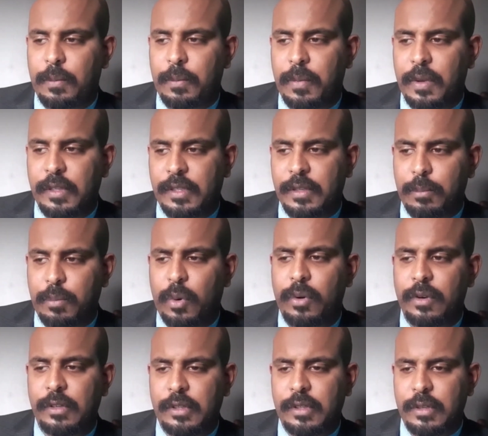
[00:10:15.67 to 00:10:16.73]
it's
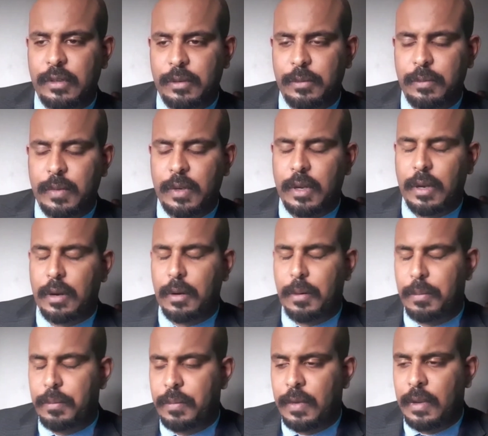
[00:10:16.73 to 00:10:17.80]
important to
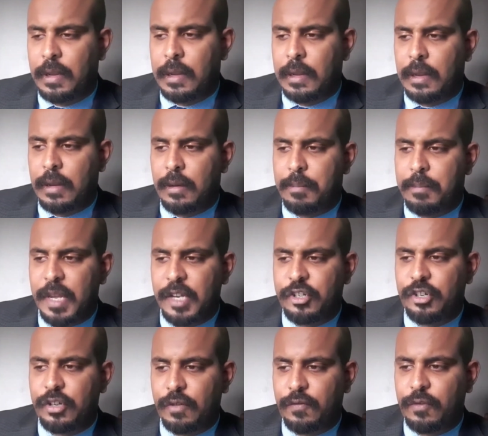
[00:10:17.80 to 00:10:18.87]

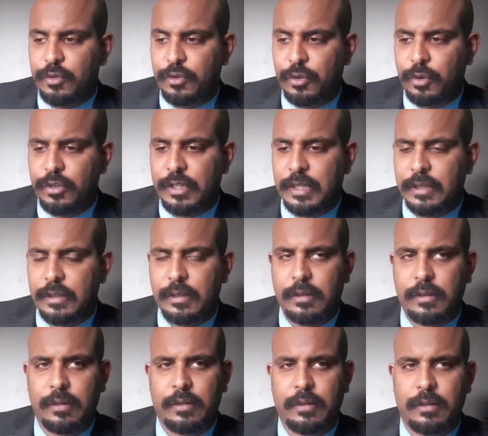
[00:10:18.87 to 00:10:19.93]
mention a few sources
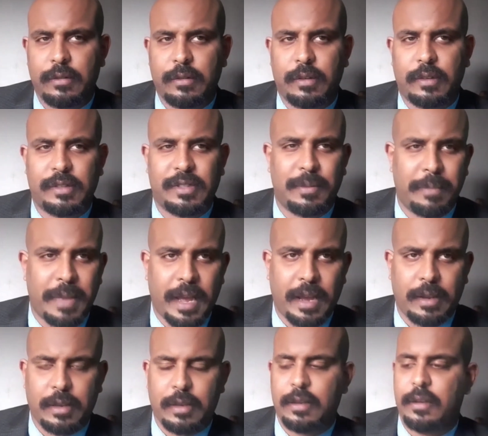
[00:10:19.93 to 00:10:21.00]
to
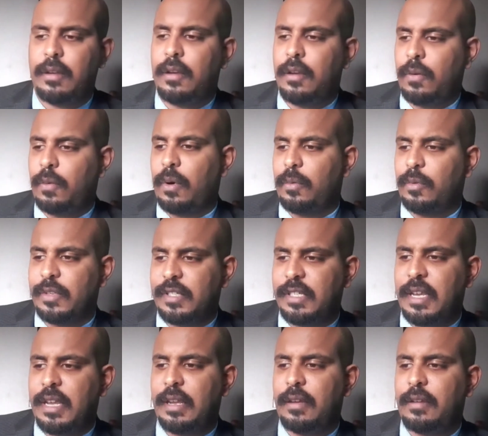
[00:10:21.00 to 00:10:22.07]
back what we're
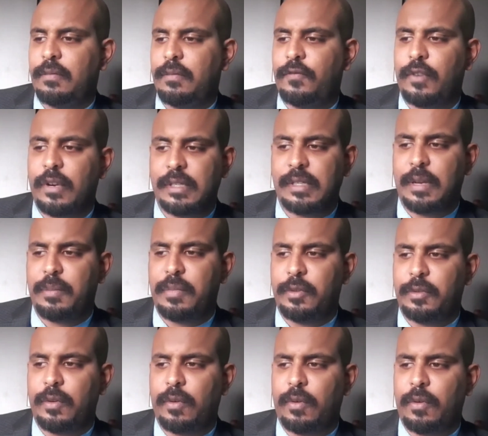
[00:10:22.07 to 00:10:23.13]
saying for example, in
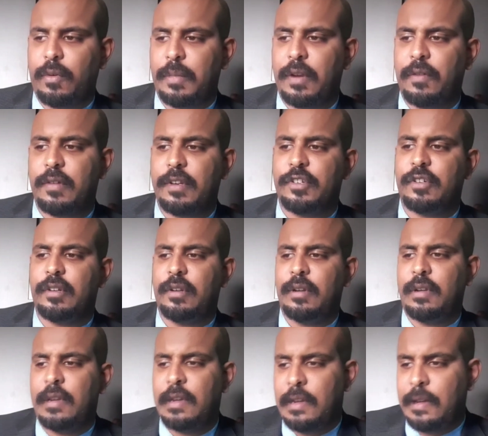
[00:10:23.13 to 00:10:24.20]
the Oromia region,
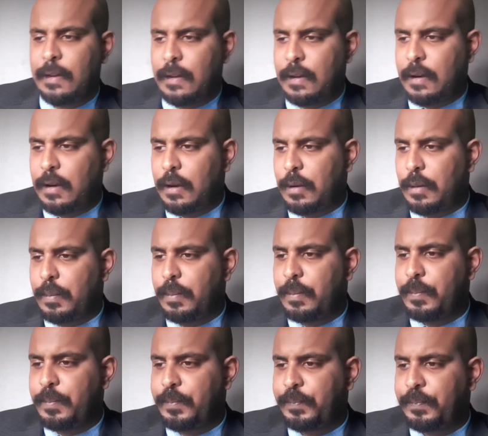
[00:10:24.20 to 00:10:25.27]

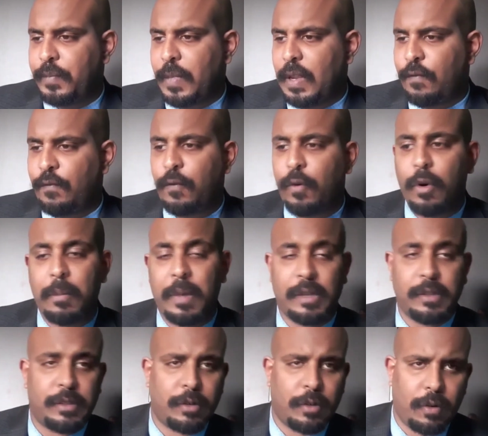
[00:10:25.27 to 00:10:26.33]
4
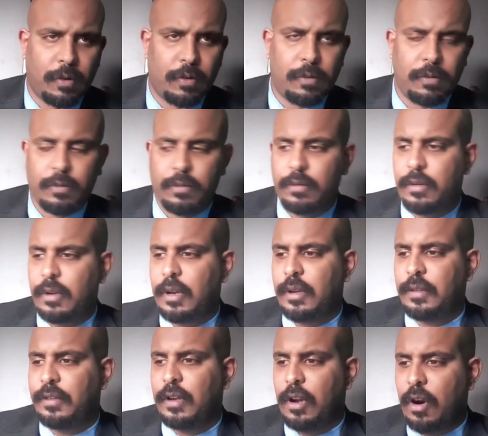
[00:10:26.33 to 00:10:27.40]
months ago,
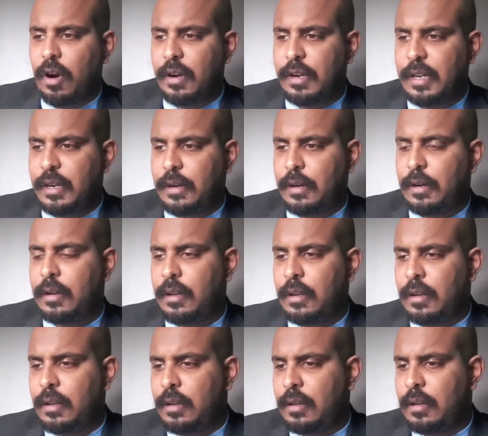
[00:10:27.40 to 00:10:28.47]
The Guardian
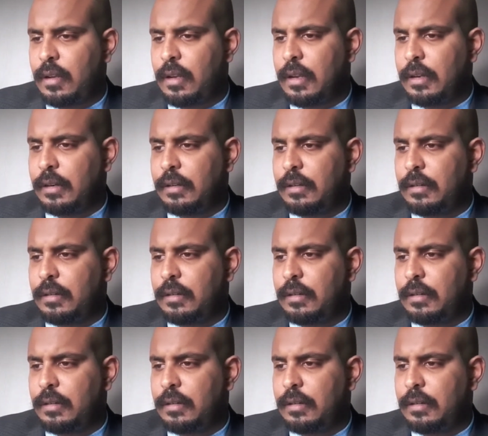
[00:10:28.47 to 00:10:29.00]
had